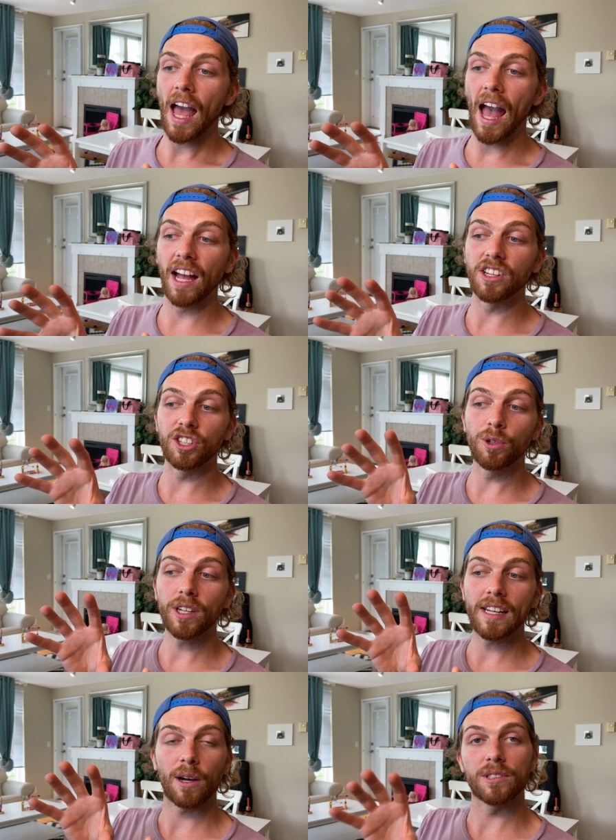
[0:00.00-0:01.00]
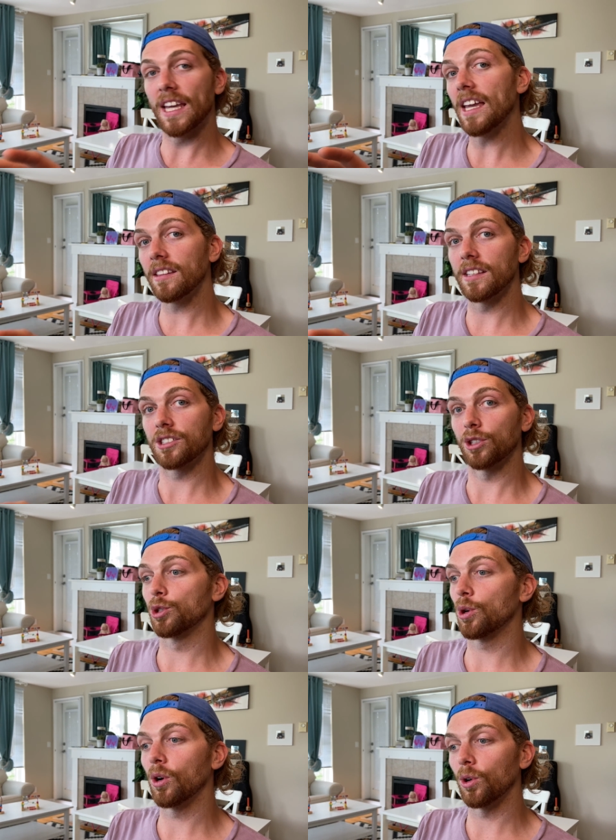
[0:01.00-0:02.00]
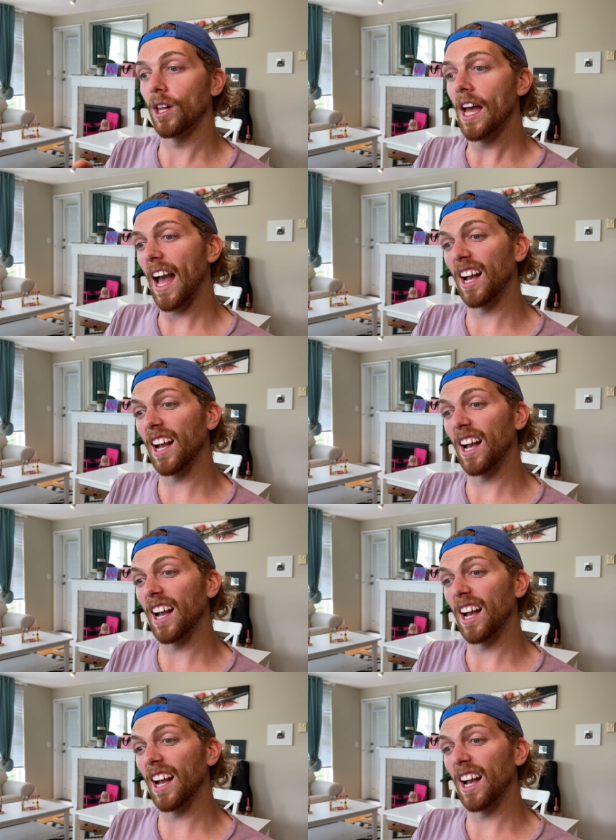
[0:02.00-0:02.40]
And you could now take this control